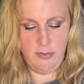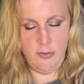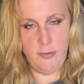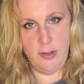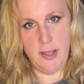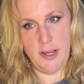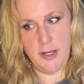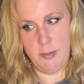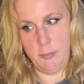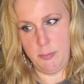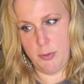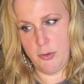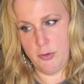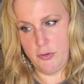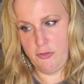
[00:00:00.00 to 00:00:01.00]
so it kind of
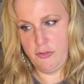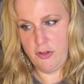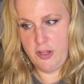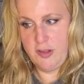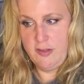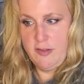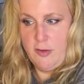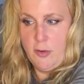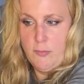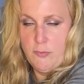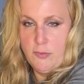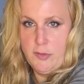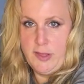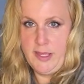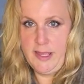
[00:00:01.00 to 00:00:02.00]
pushes,
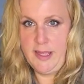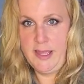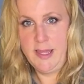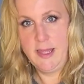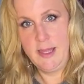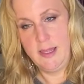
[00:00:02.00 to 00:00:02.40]
hopefully,